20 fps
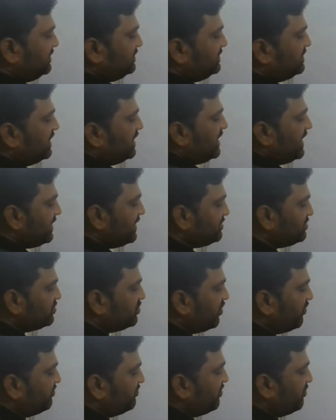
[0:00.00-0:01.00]
the length
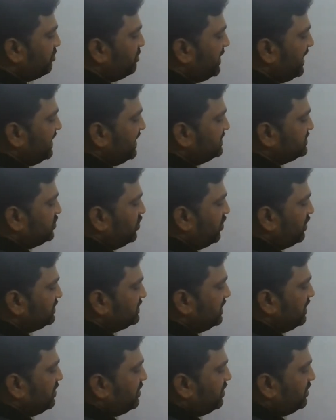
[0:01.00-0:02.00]
of the plates, or
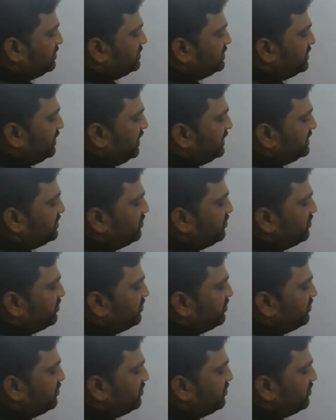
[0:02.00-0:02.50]
the right,